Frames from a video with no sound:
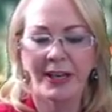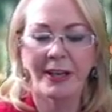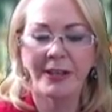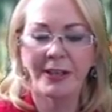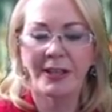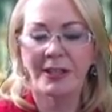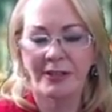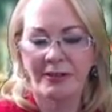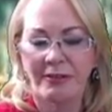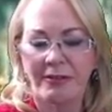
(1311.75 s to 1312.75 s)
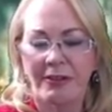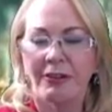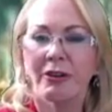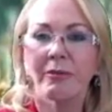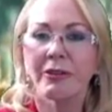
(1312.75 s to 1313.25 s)
anything that you're
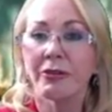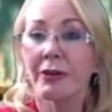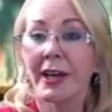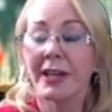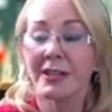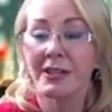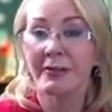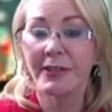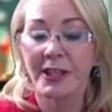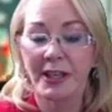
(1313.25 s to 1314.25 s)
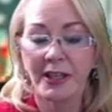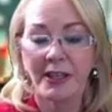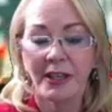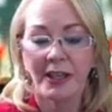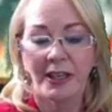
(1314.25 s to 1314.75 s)
doing with
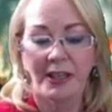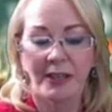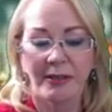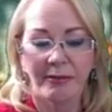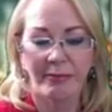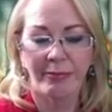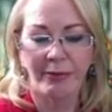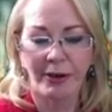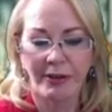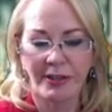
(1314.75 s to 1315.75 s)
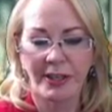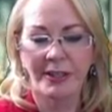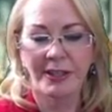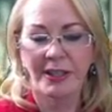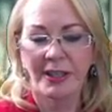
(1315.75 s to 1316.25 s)
creativity,
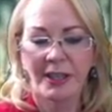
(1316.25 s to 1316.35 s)
project.